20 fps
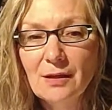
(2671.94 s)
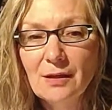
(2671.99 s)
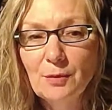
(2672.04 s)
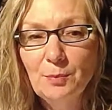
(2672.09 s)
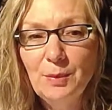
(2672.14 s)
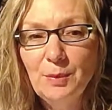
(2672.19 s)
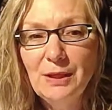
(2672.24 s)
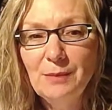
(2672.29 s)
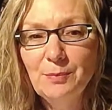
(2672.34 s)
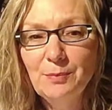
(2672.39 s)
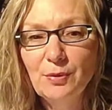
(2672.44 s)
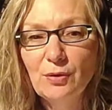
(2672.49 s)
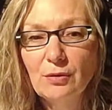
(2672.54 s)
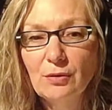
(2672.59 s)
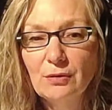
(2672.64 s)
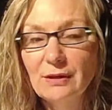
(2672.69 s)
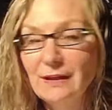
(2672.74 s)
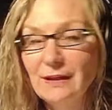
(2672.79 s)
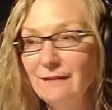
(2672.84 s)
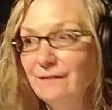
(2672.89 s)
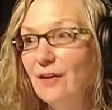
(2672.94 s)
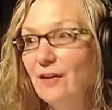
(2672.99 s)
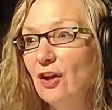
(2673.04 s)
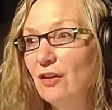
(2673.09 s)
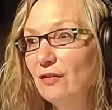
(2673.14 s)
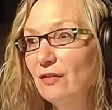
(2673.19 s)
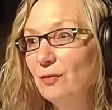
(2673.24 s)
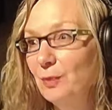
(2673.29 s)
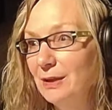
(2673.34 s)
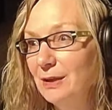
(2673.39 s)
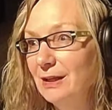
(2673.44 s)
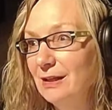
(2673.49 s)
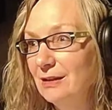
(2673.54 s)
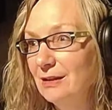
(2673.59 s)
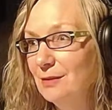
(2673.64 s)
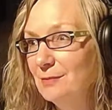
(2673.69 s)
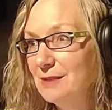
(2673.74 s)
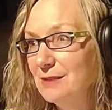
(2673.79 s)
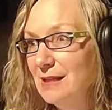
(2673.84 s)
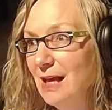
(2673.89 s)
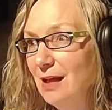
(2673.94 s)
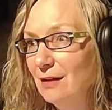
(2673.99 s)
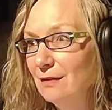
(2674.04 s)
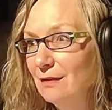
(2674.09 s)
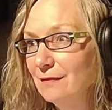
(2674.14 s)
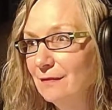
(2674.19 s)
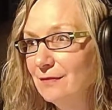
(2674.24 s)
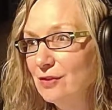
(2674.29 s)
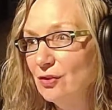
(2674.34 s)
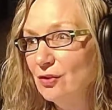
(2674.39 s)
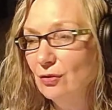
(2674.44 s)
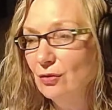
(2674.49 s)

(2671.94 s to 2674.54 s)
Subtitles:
people evolve within themselves,